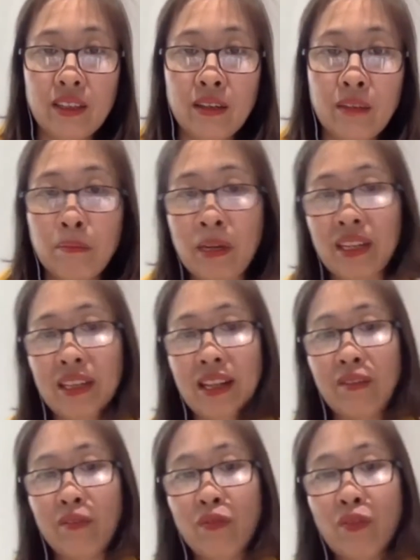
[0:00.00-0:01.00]
but
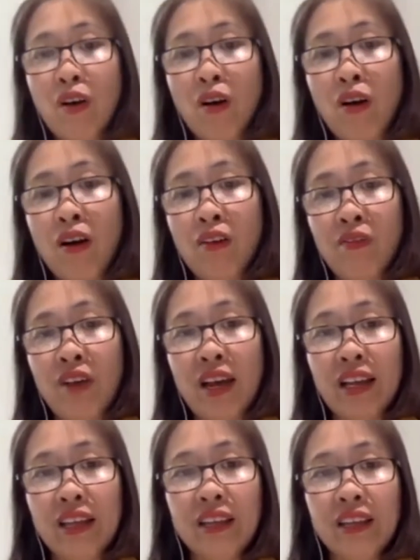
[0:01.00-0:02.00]
4 or
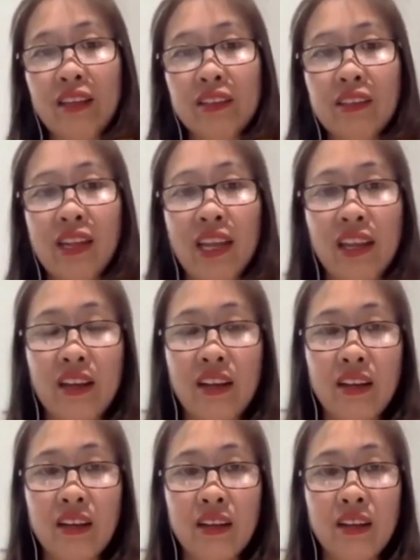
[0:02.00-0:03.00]
5 years later,
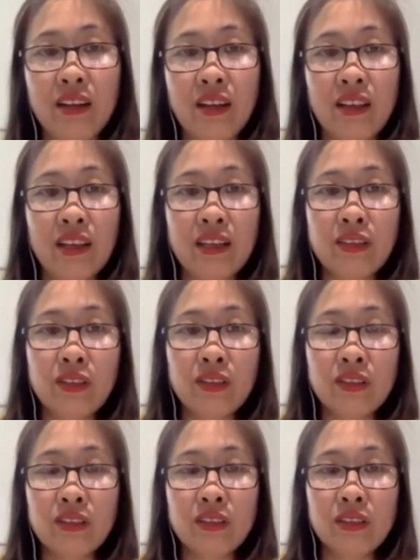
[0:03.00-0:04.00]
they just
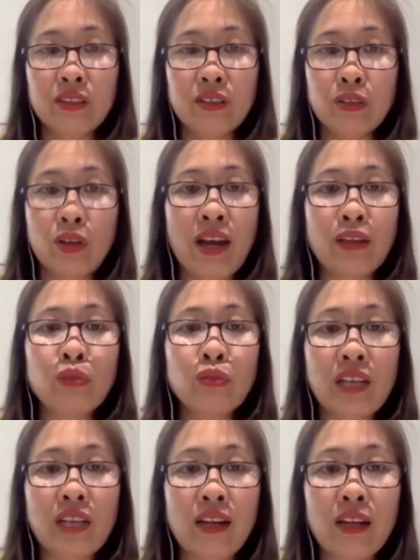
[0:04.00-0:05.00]
try to
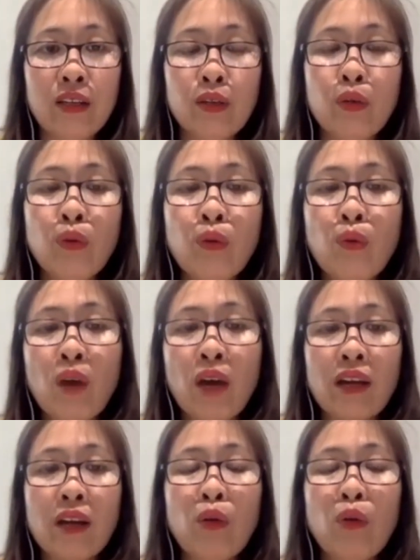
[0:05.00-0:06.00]
silence
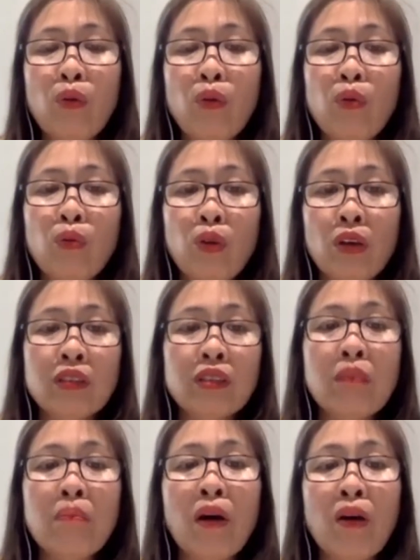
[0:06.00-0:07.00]
who is the
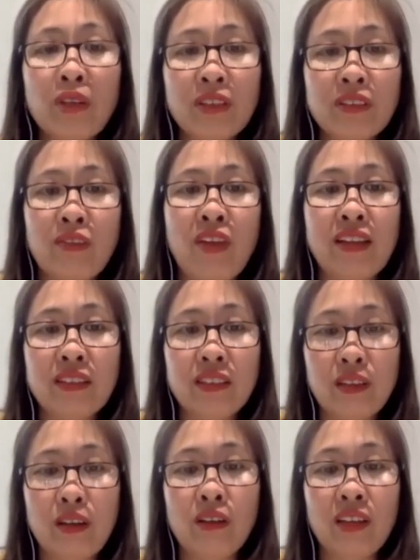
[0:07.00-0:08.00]
most affected
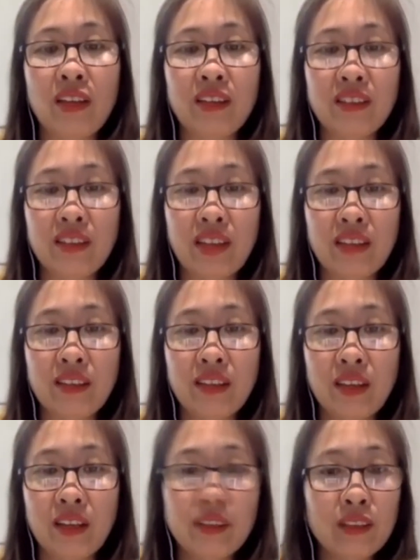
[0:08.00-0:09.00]
on the internet.
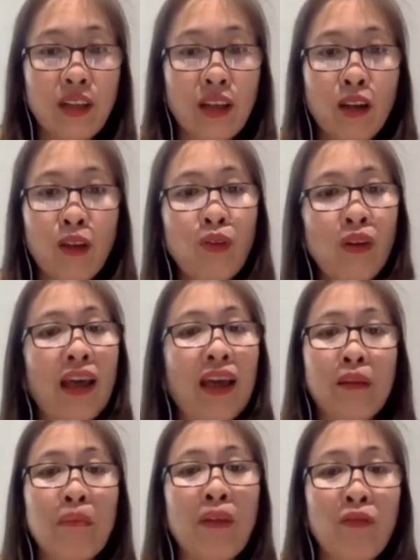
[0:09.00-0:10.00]
It's not look like
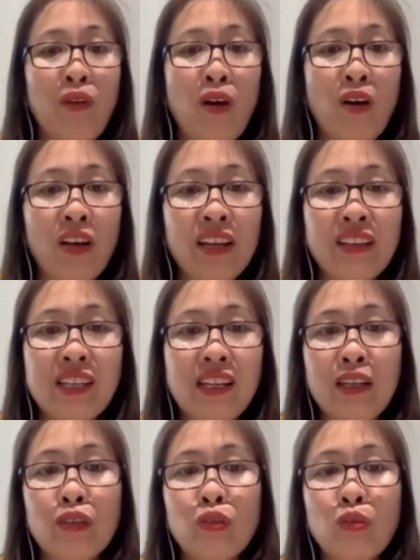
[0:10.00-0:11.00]
before,
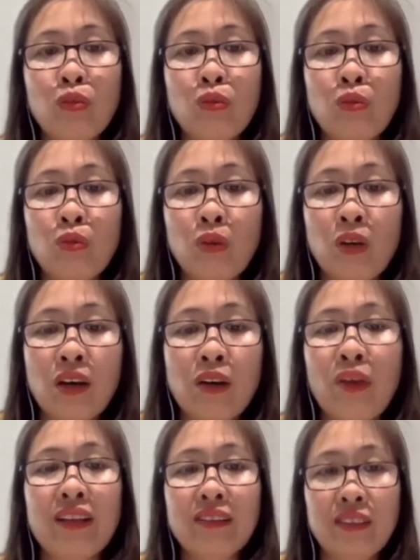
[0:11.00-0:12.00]
easily to
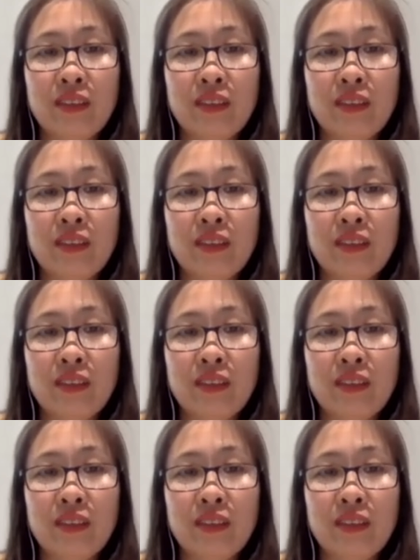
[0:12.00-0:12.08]
arrest